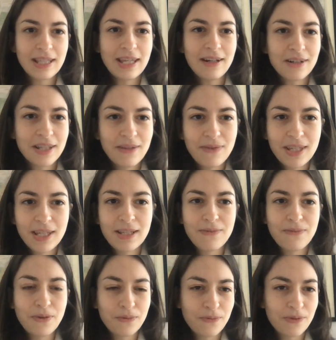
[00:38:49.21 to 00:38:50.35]
They are giving it
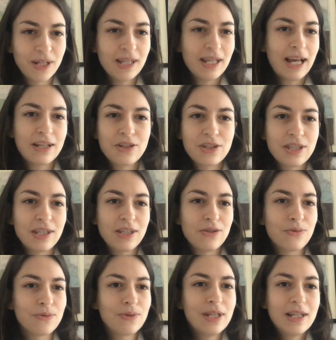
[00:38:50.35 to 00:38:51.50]
for free. I just need
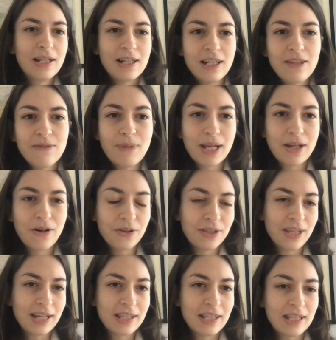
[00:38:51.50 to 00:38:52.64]
to leave my
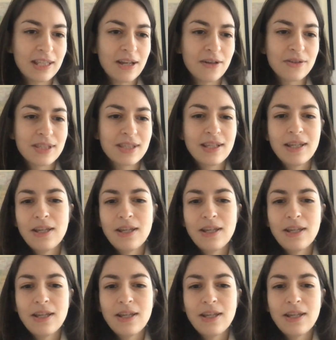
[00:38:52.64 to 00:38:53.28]
contact details.